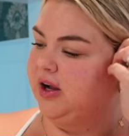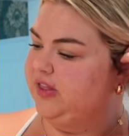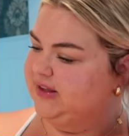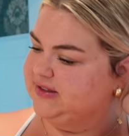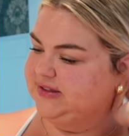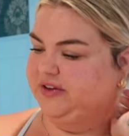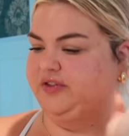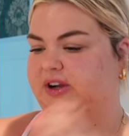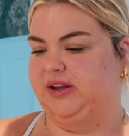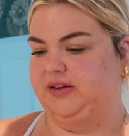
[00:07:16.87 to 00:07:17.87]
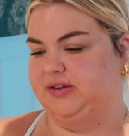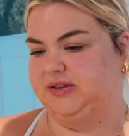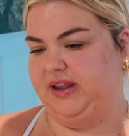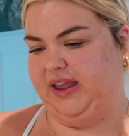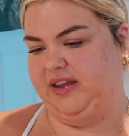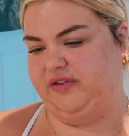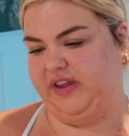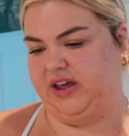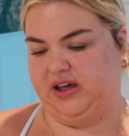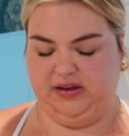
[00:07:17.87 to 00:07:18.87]
Are these different?
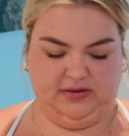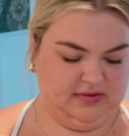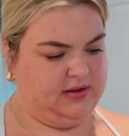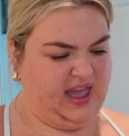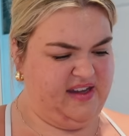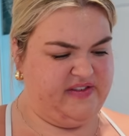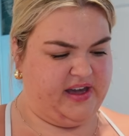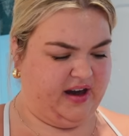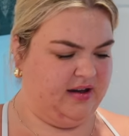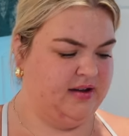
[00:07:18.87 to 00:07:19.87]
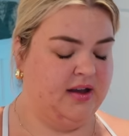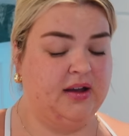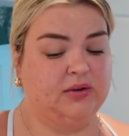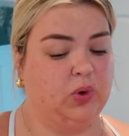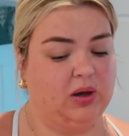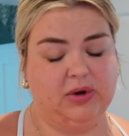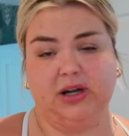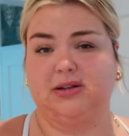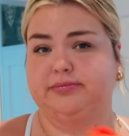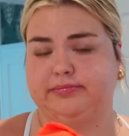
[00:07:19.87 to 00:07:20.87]
Avia. Avia.
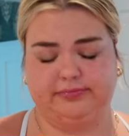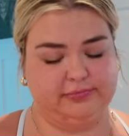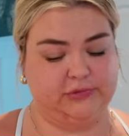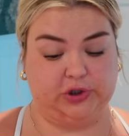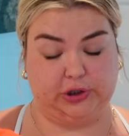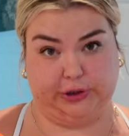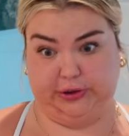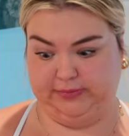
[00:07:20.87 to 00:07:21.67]
Walmart. Girl.